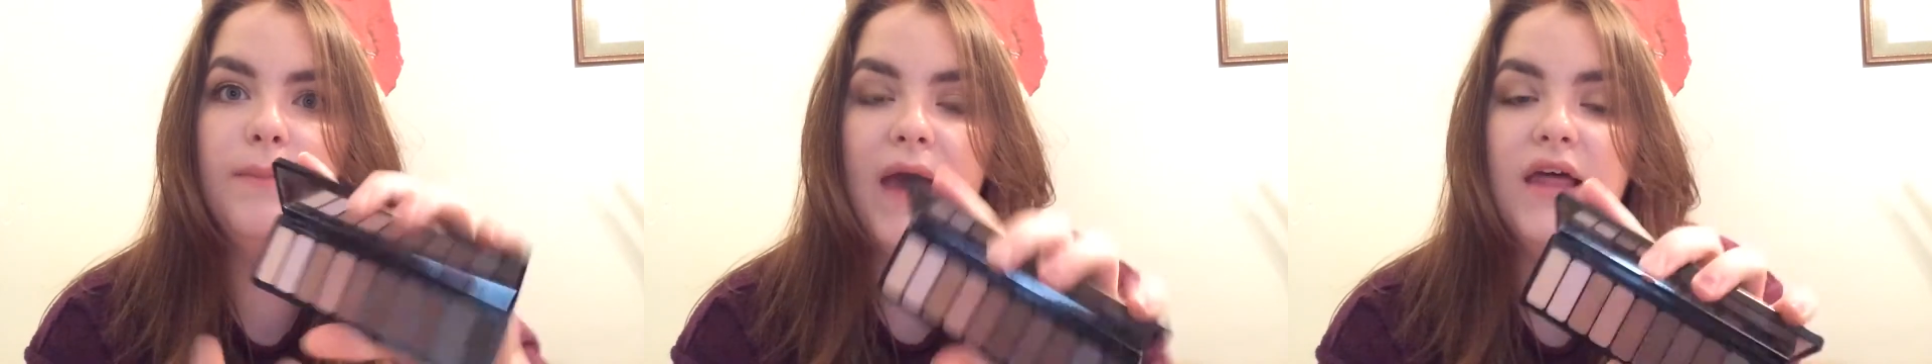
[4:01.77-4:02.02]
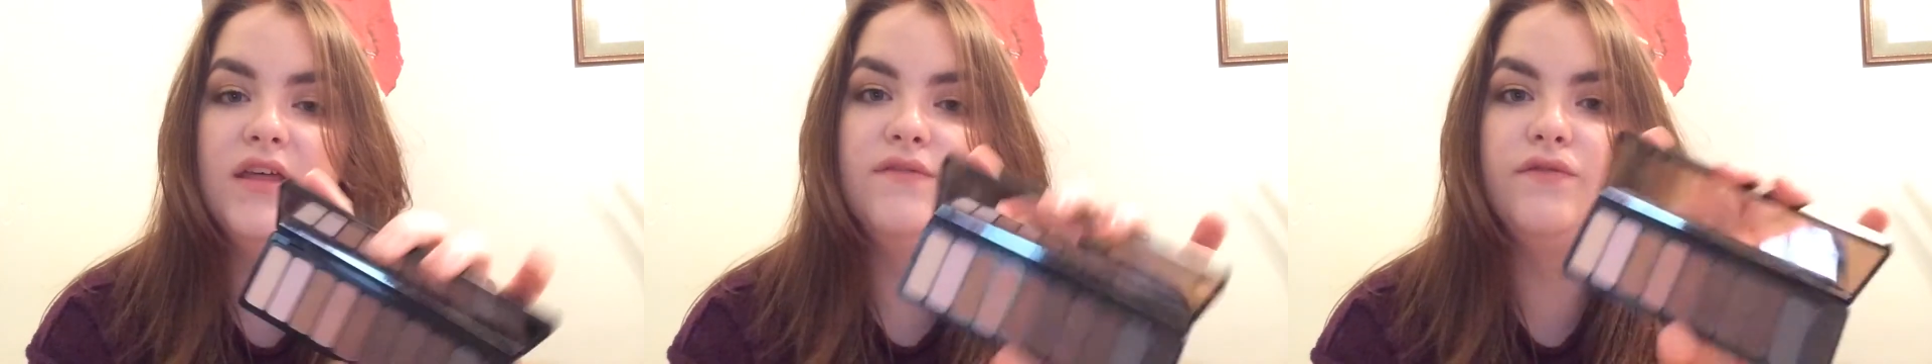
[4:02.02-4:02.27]

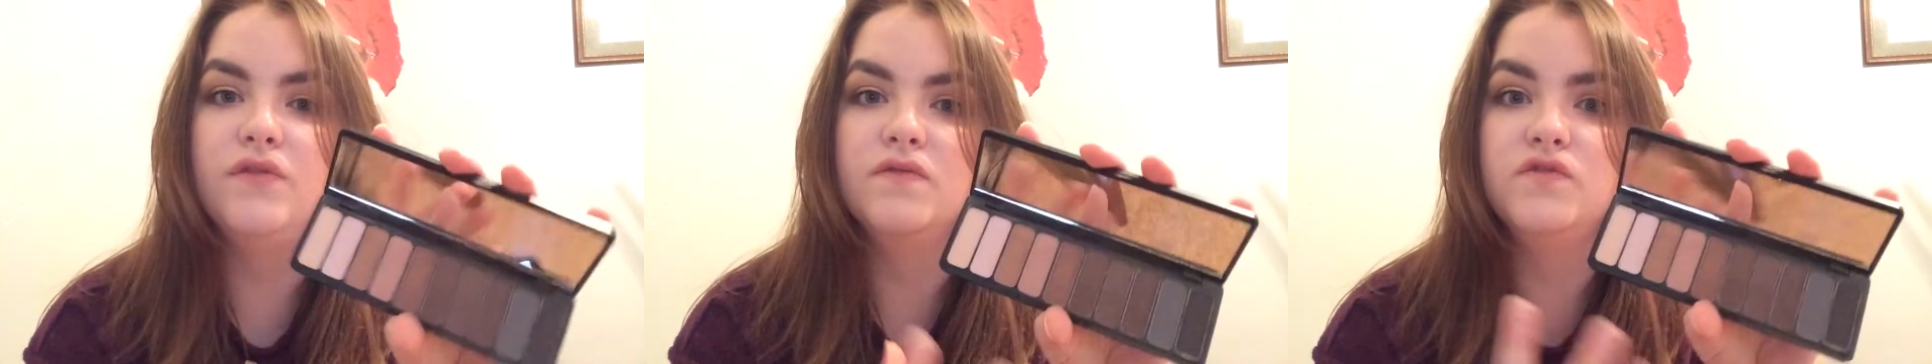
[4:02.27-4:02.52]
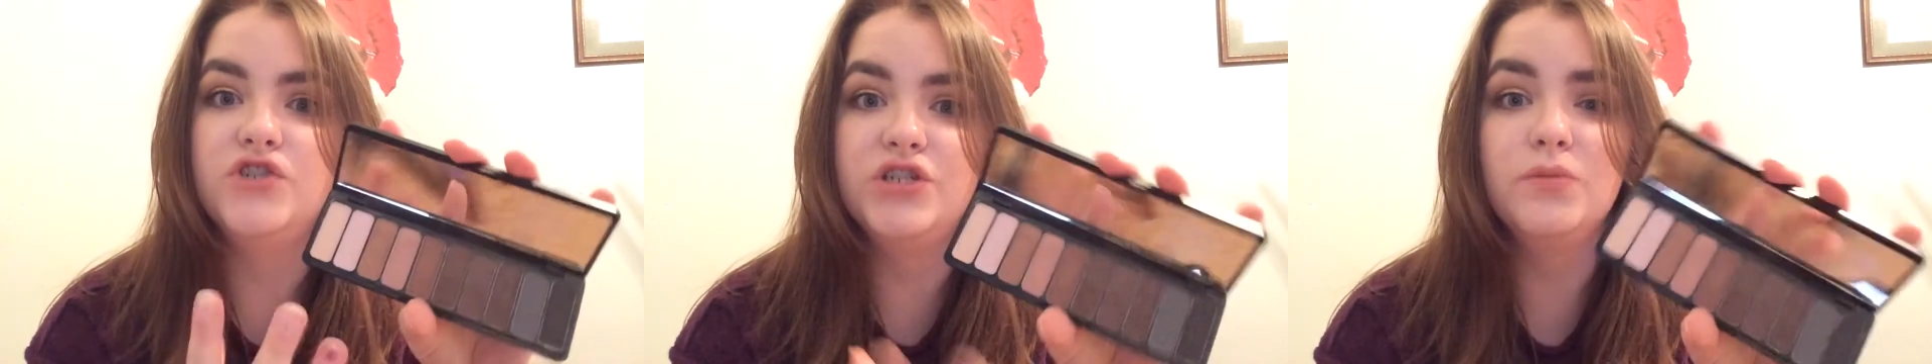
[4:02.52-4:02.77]
palette full of
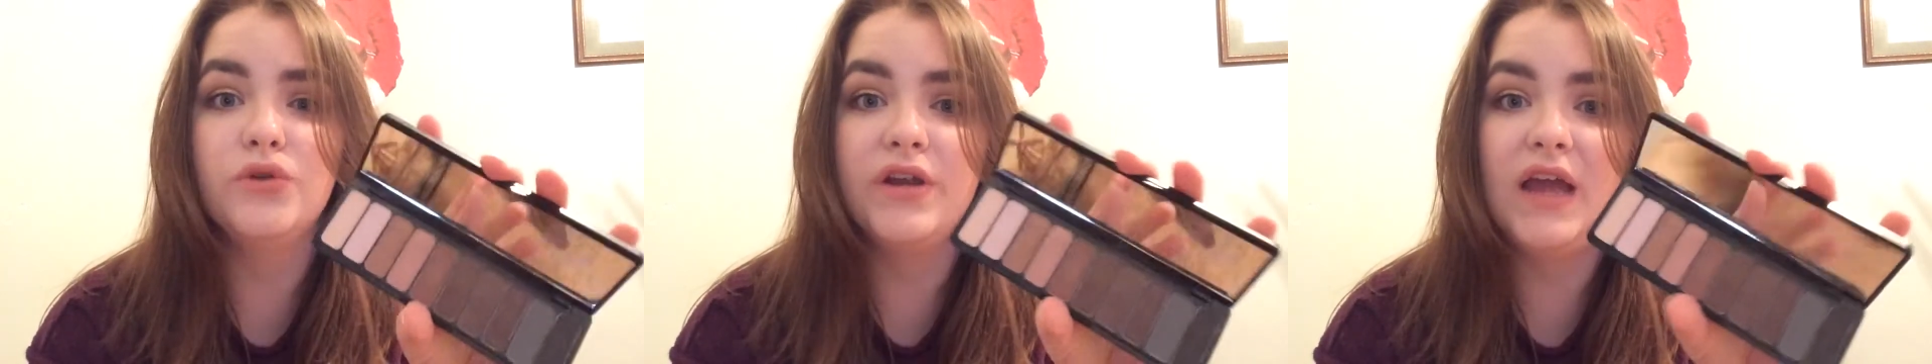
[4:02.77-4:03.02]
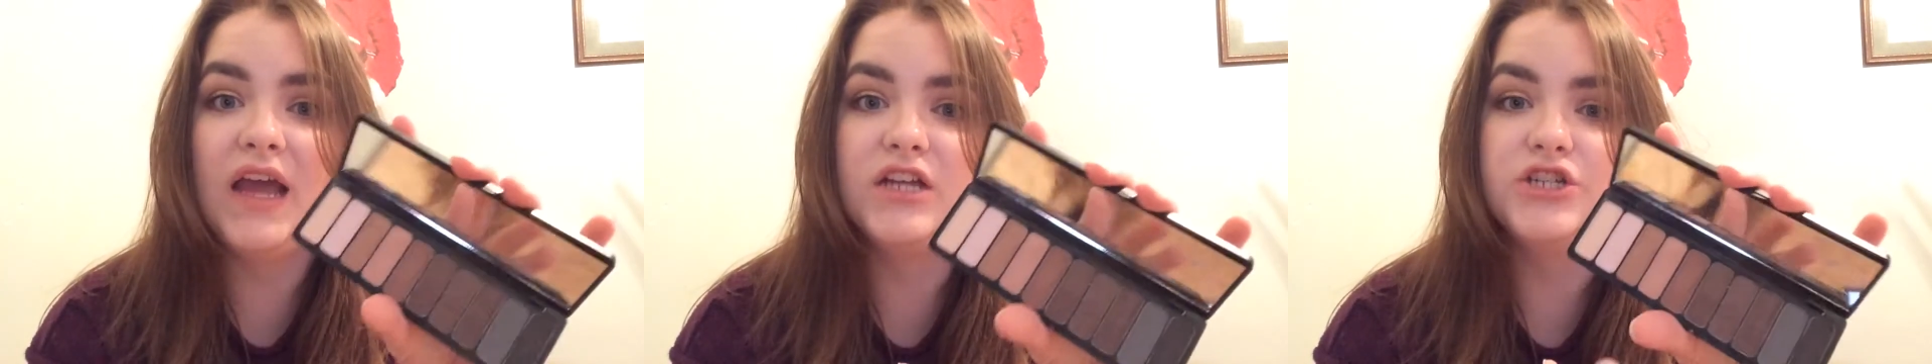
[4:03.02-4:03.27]
shimmery
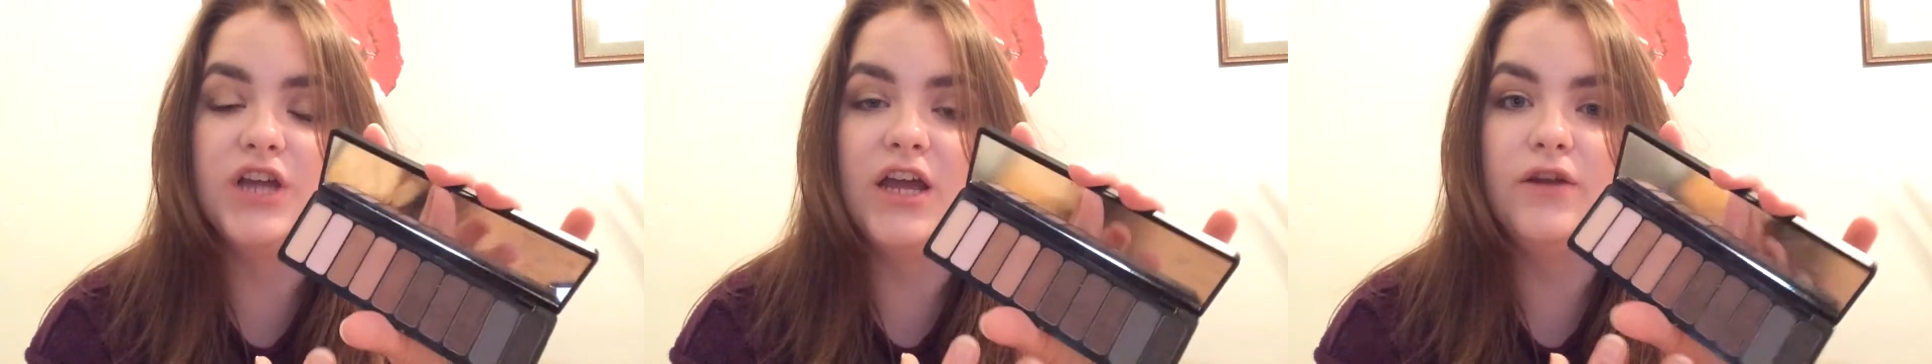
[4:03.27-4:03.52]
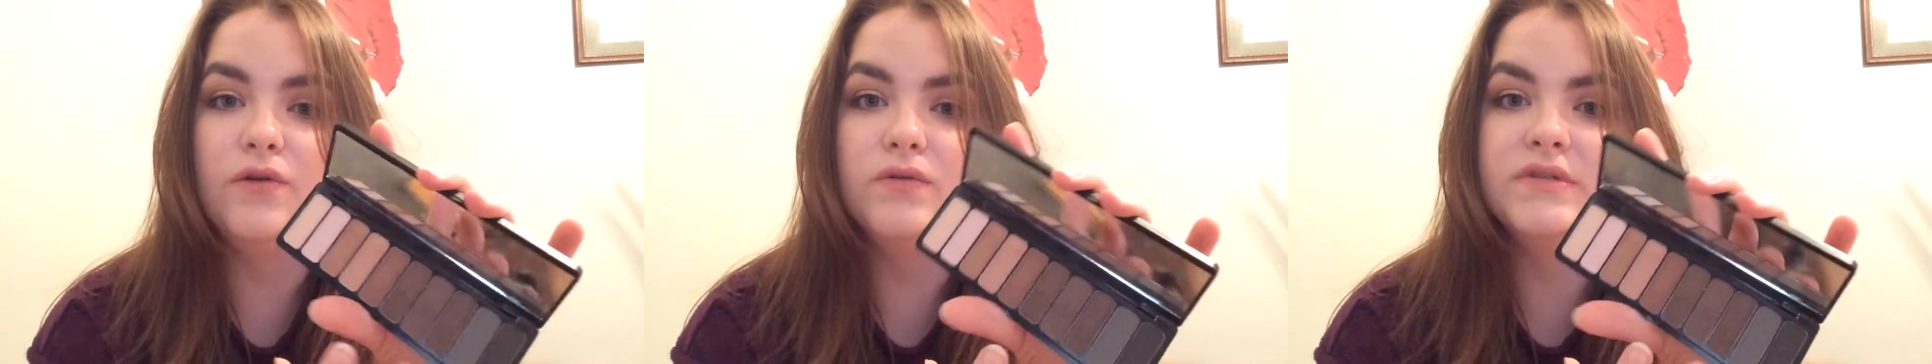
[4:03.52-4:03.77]

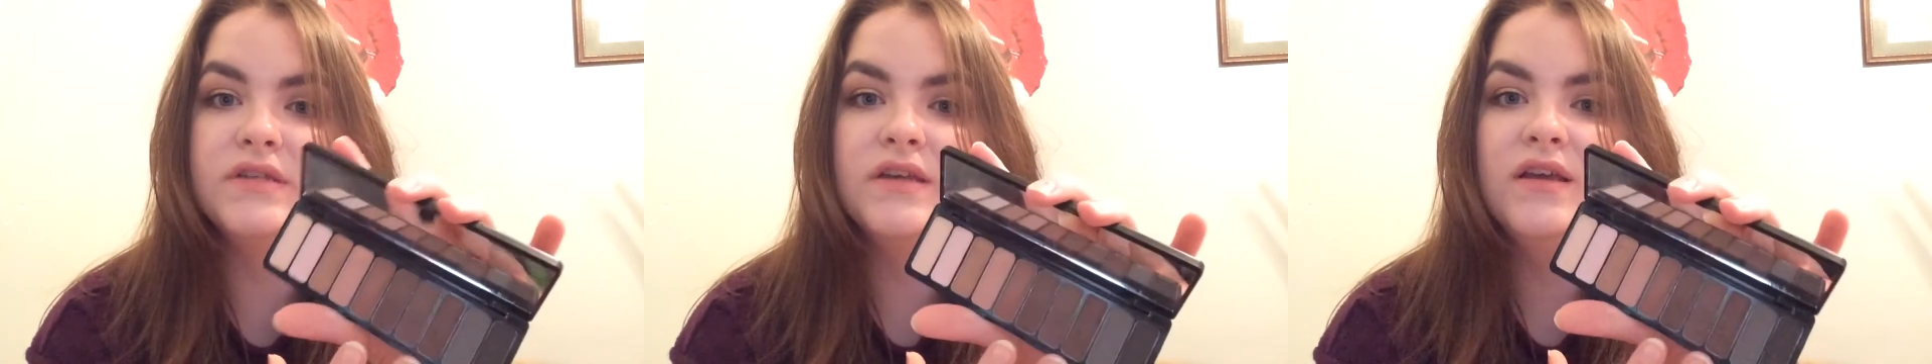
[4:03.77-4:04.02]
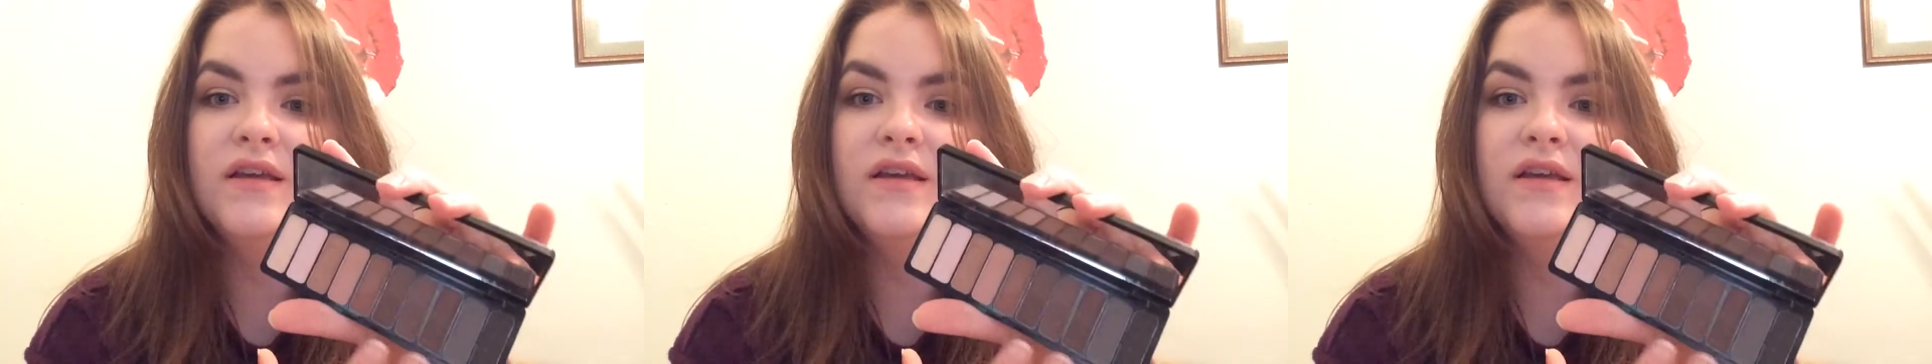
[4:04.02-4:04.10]
eyeshadows,